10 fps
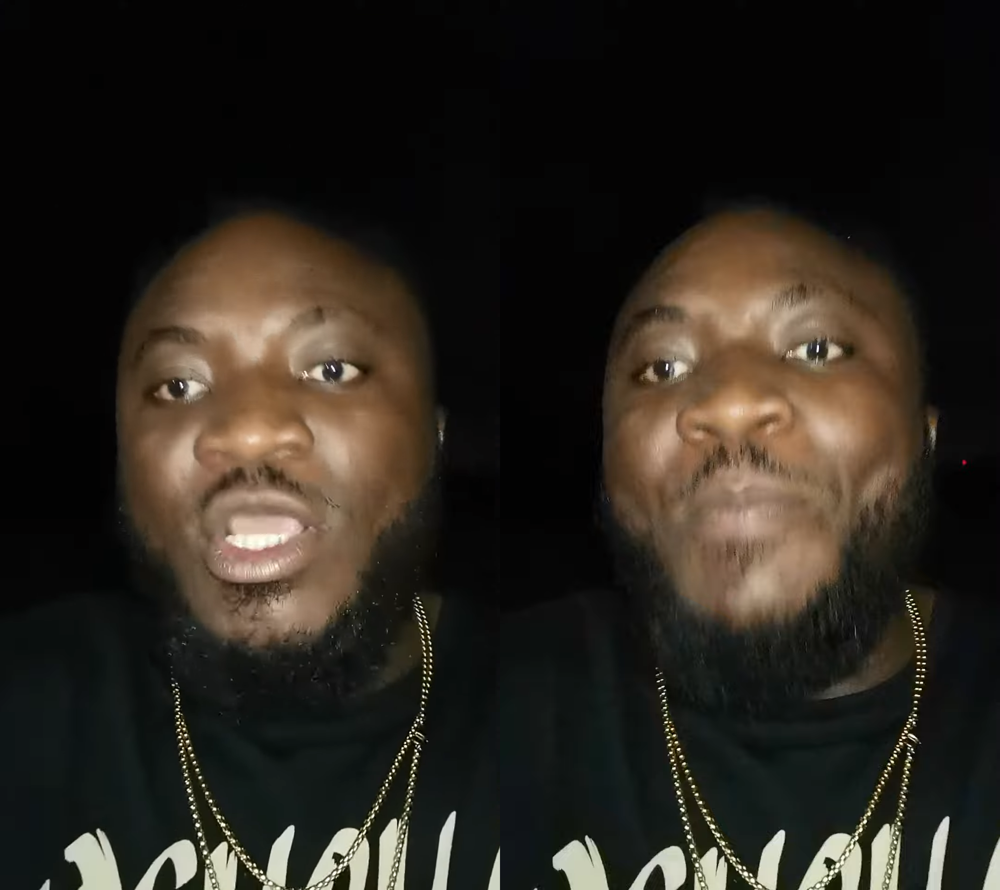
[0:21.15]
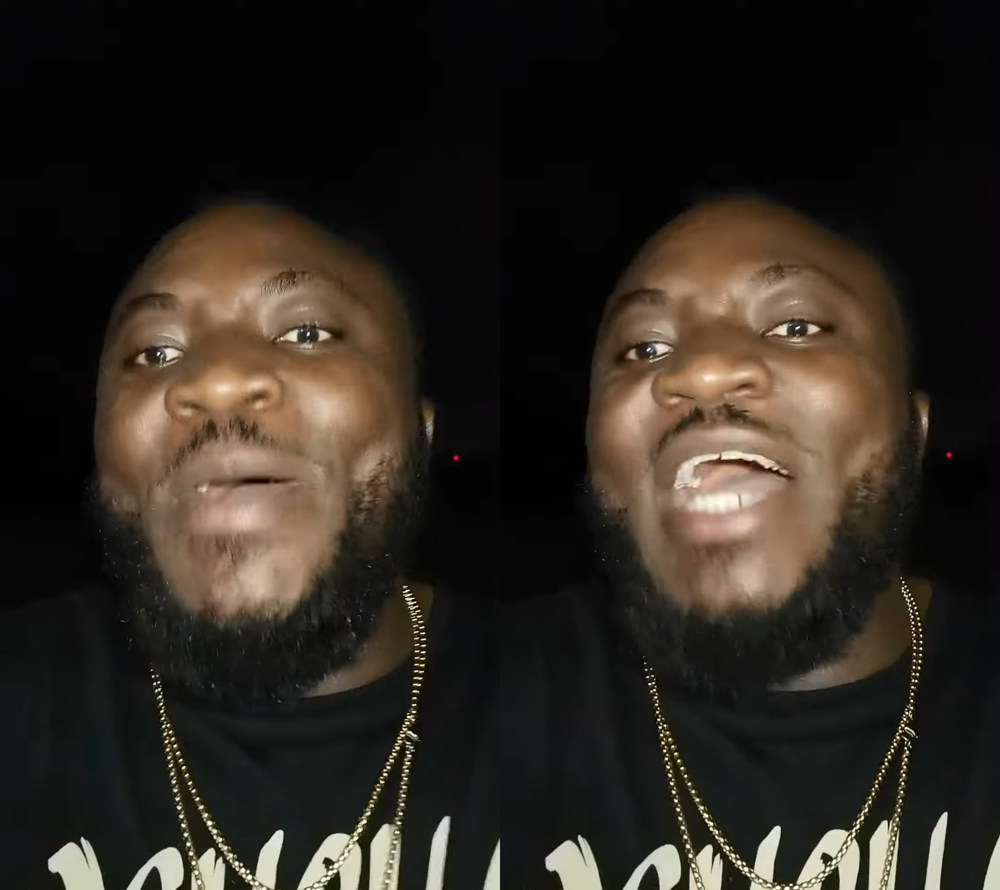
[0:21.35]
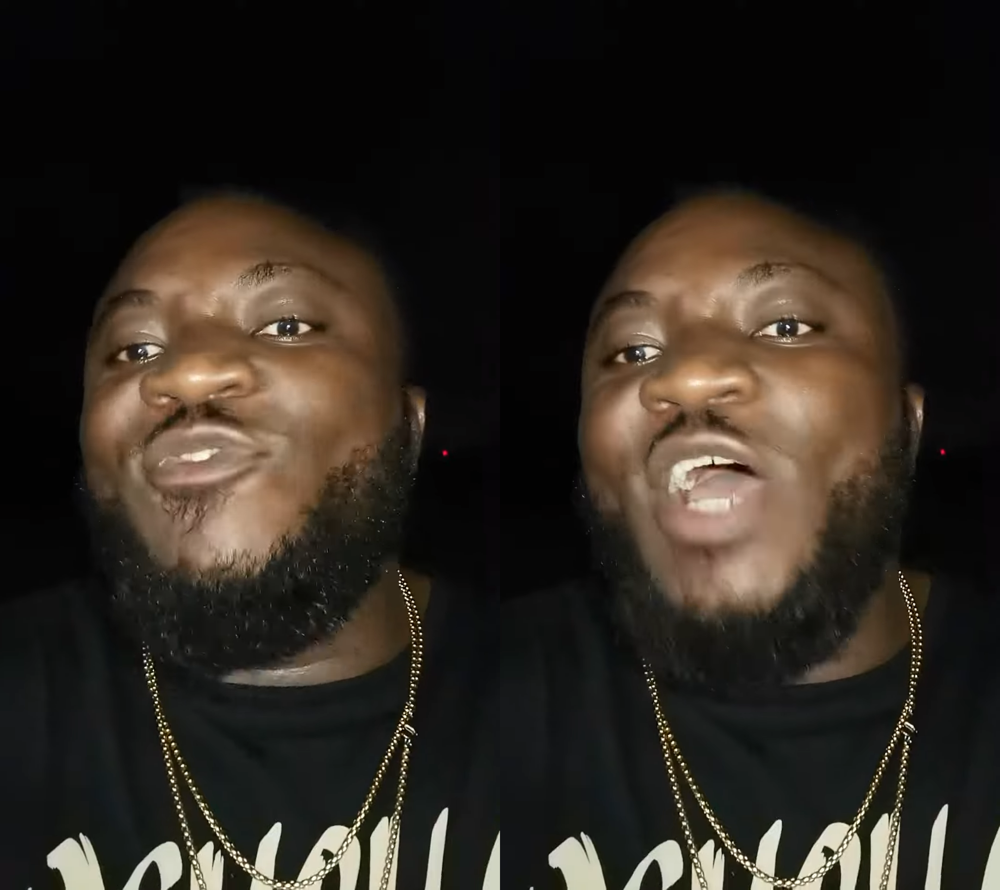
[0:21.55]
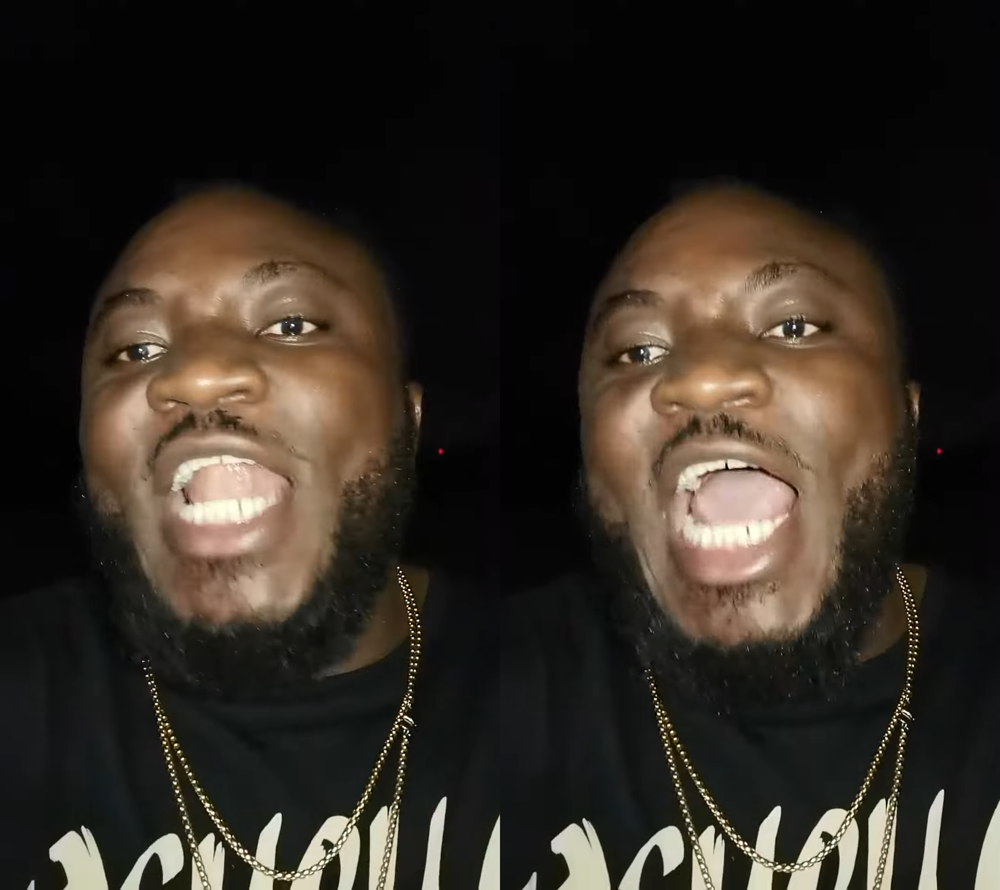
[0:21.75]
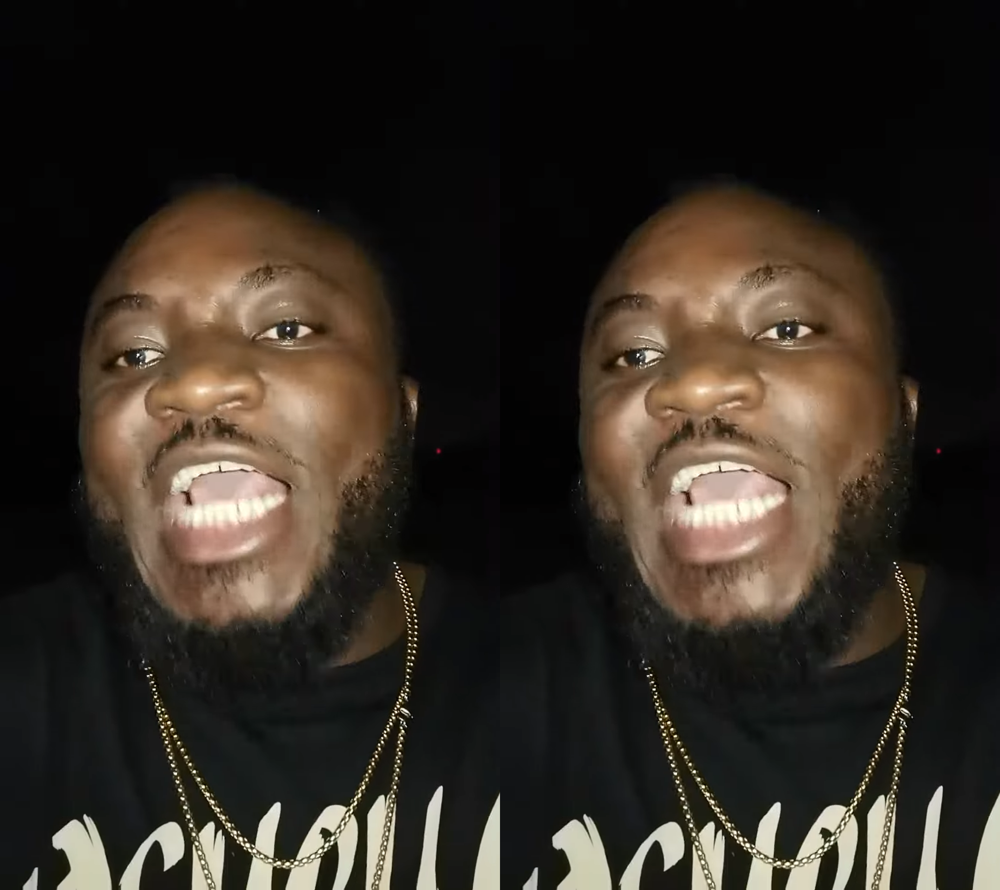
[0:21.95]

Your patoa